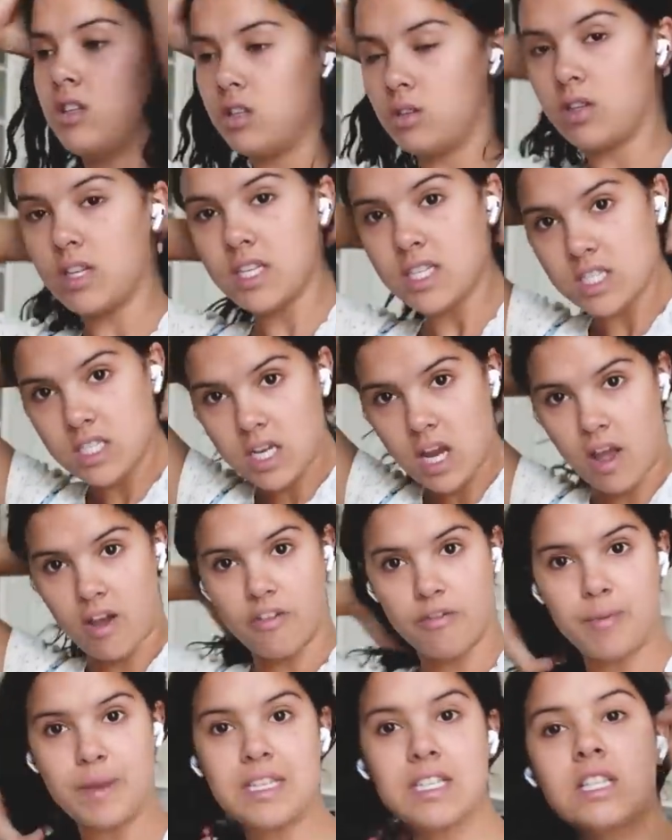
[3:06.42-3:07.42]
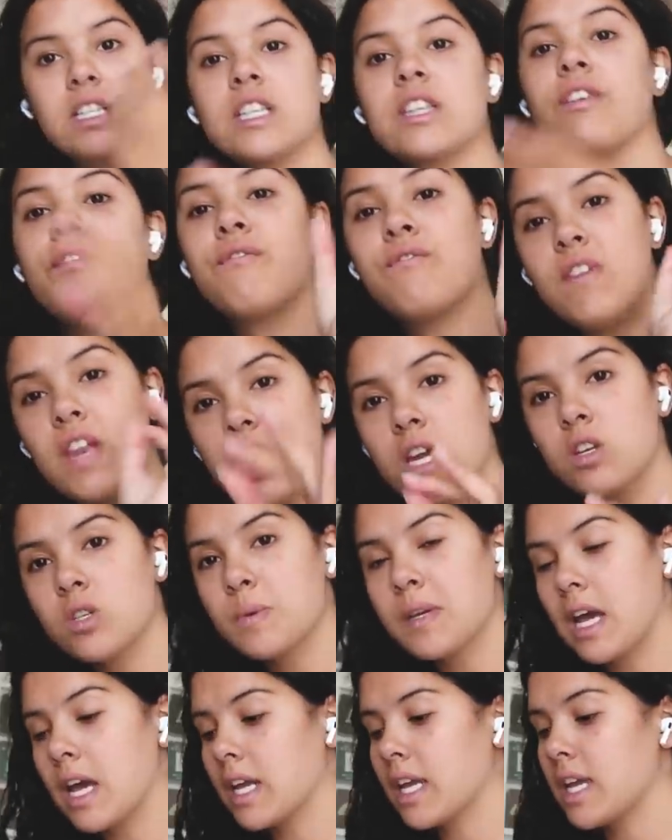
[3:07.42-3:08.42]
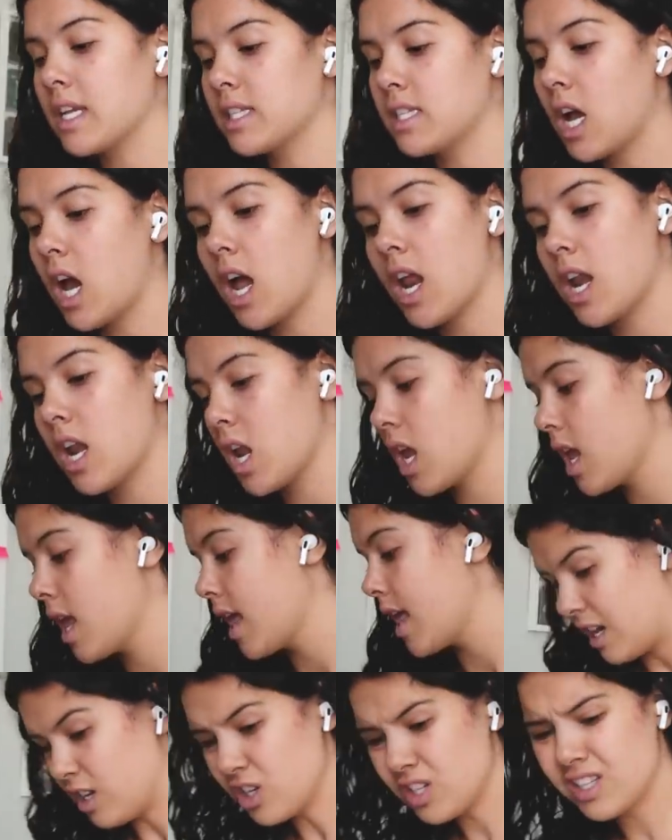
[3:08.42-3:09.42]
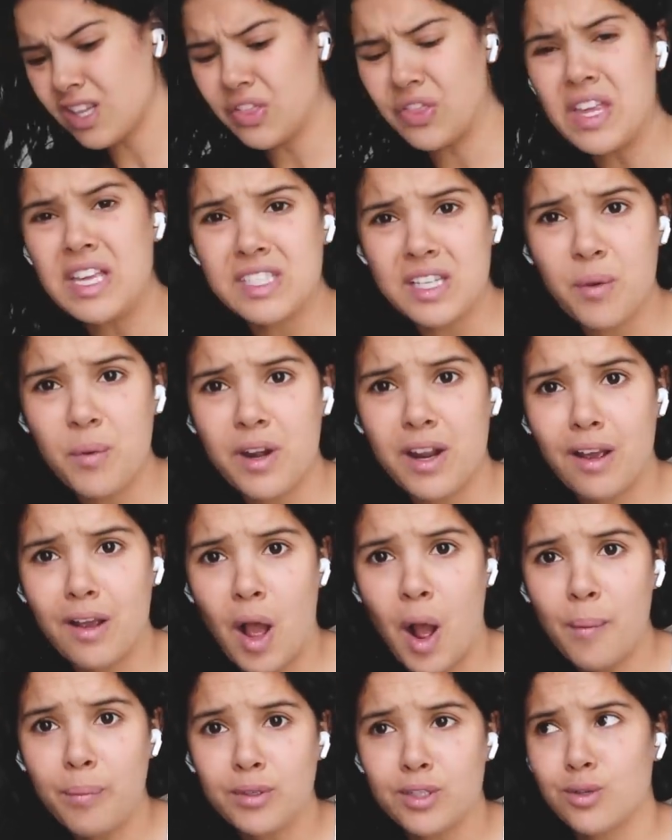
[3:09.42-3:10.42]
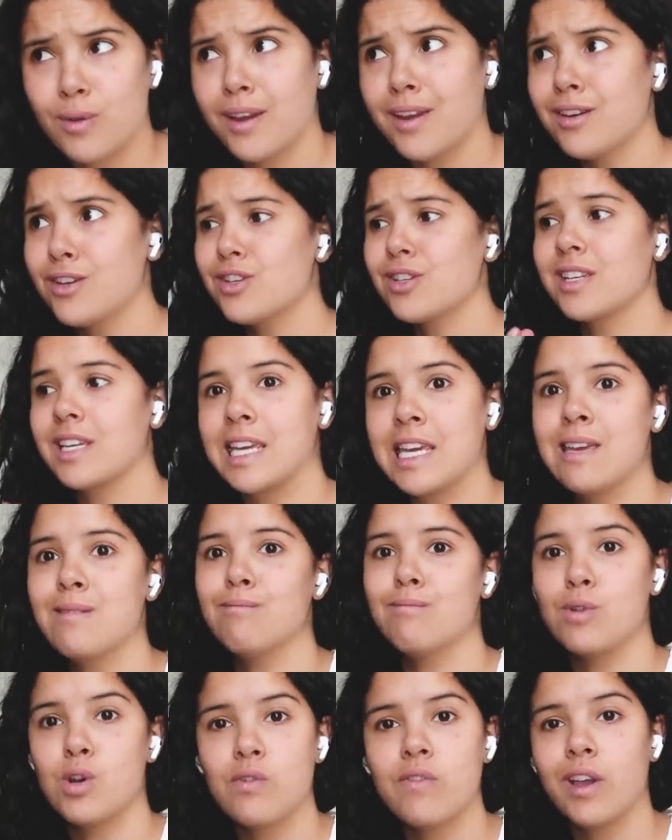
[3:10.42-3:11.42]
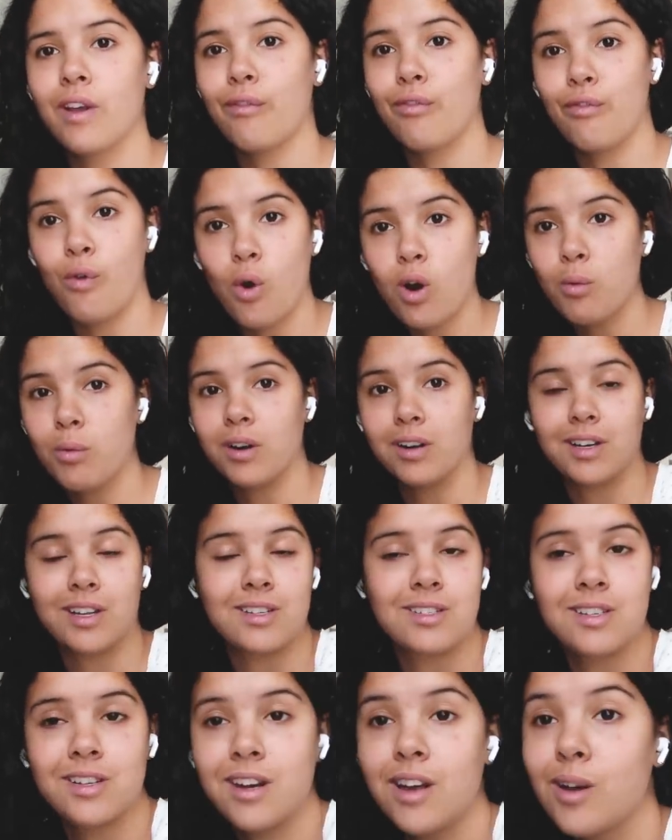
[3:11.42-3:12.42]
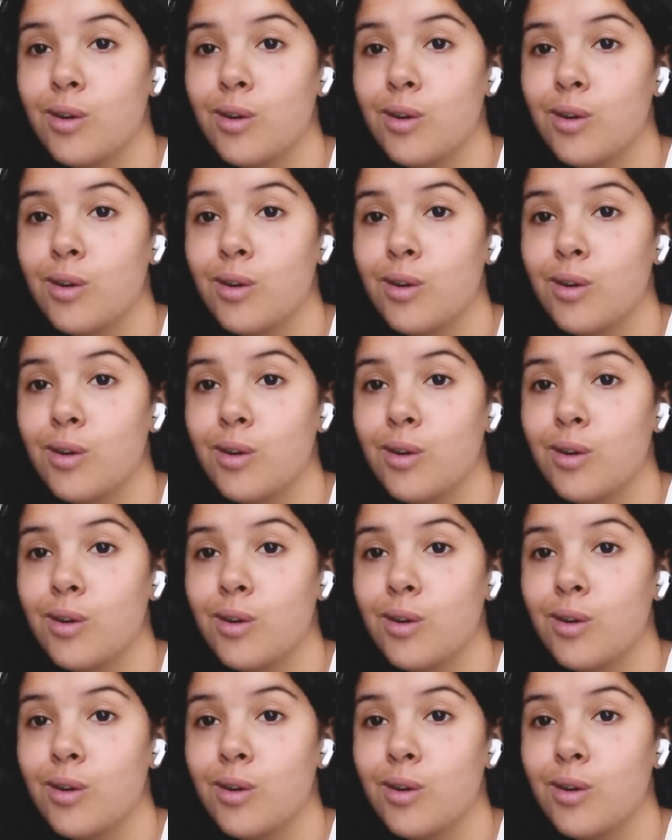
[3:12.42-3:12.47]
to-do list of basically the videos we gotta get done and just the things I wanna accomplish so I can just keep moving forward. Cause you